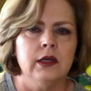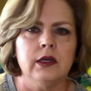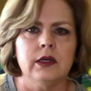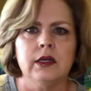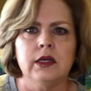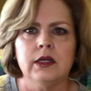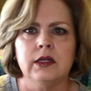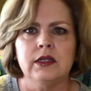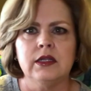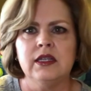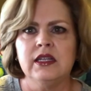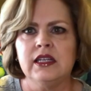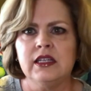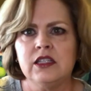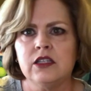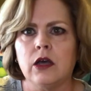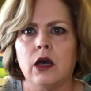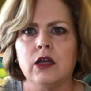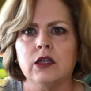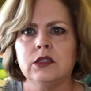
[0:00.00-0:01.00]
get
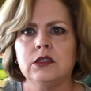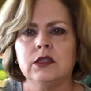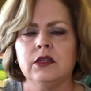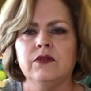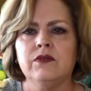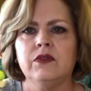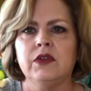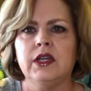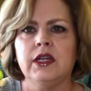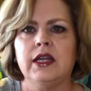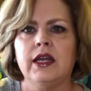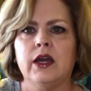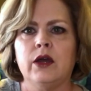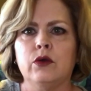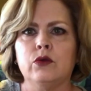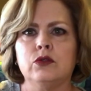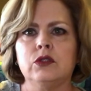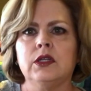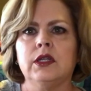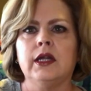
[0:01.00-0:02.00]
Denise Austin
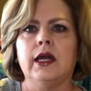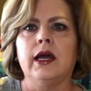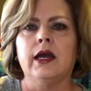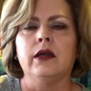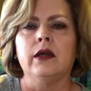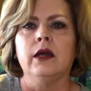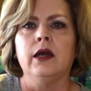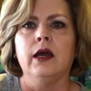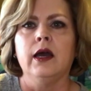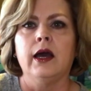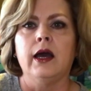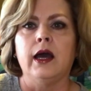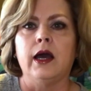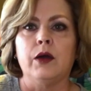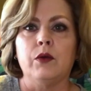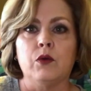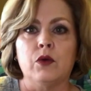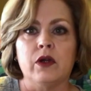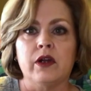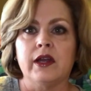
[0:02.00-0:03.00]
videos, and I
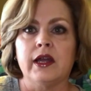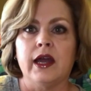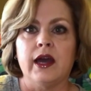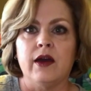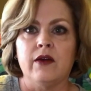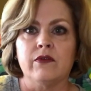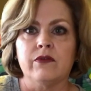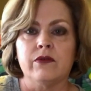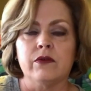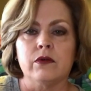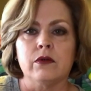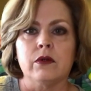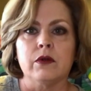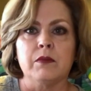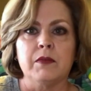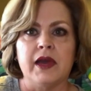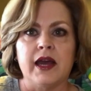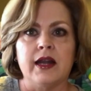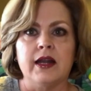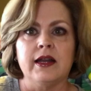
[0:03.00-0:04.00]
work out for
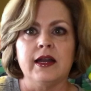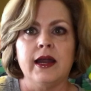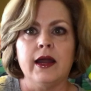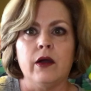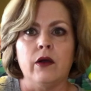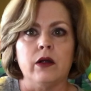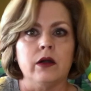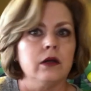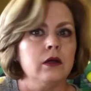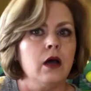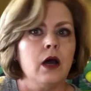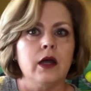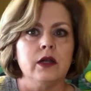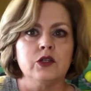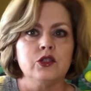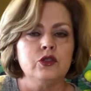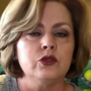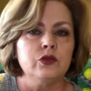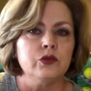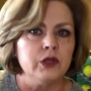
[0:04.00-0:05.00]
about an hour.
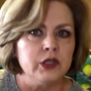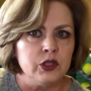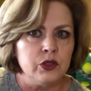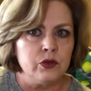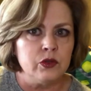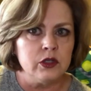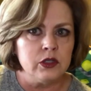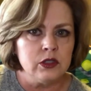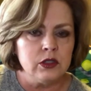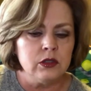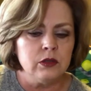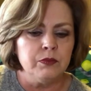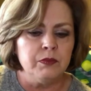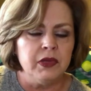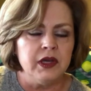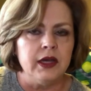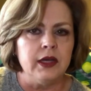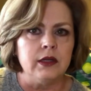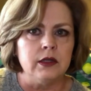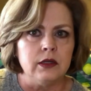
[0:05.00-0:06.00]
Not strenuous,
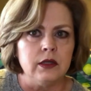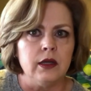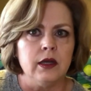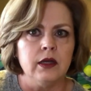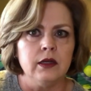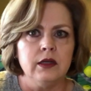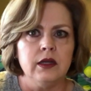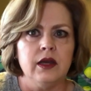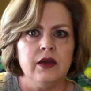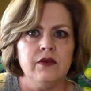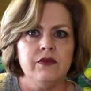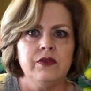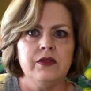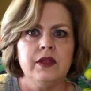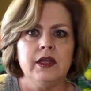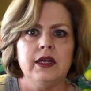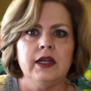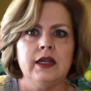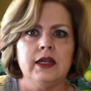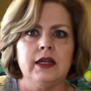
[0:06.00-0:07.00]
but enough
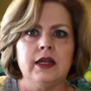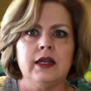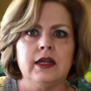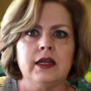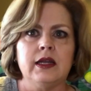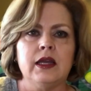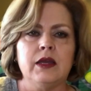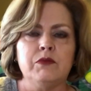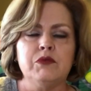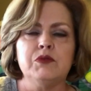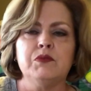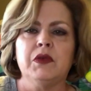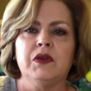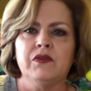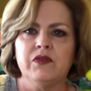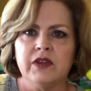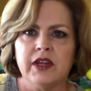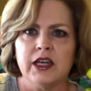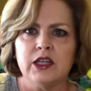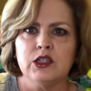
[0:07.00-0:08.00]
that it keeps me
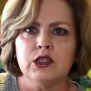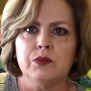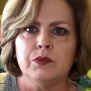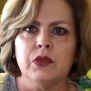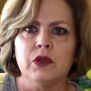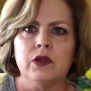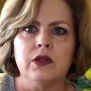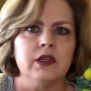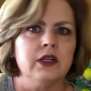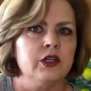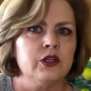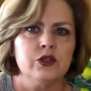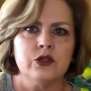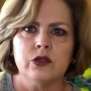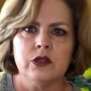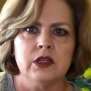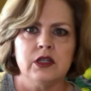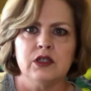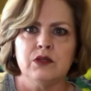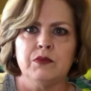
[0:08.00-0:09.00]
flexible, and it
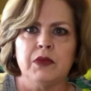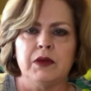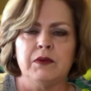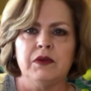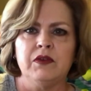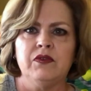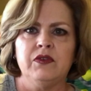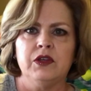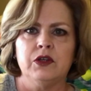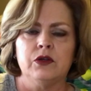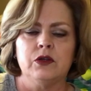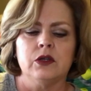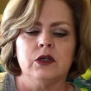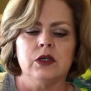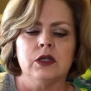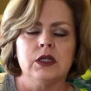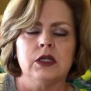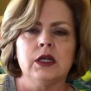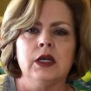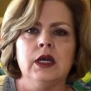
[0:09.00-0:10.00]
sure does make me feel
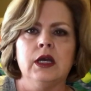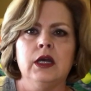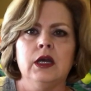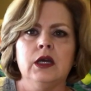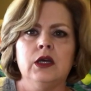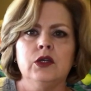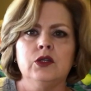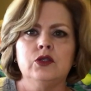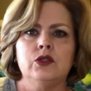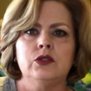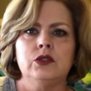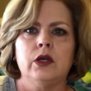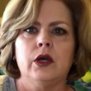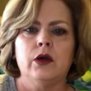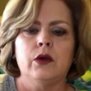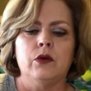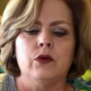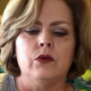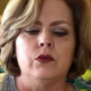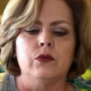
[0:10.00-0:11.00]
good.
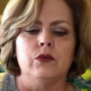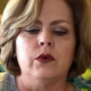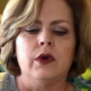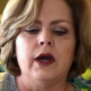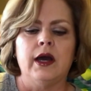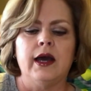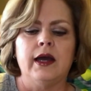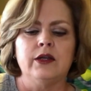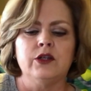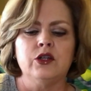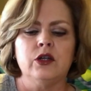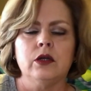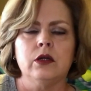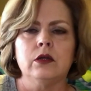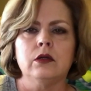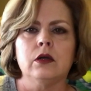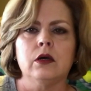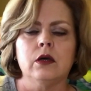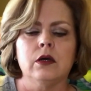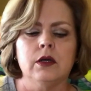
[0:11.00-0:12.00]
So I
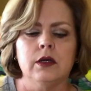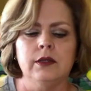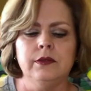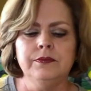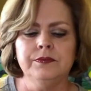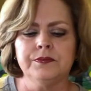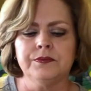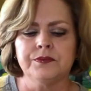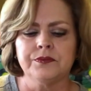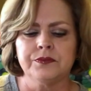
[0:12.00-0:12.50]
turn on